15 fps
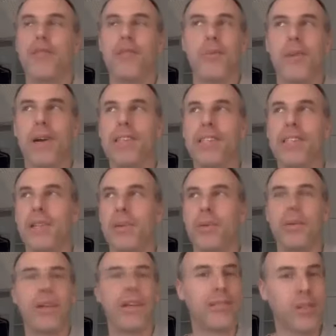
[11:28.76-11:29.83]
few months, and it will
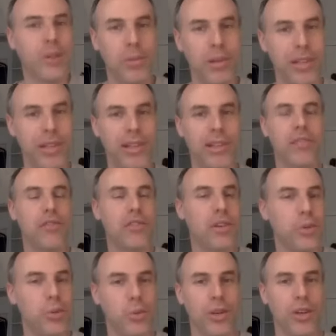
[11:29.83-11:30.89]
be a completely
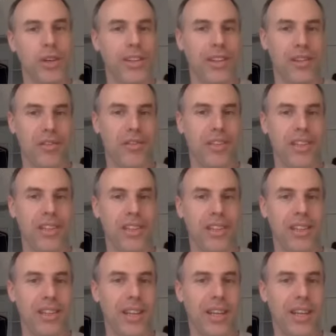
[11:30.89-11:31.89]
different world, I feel. And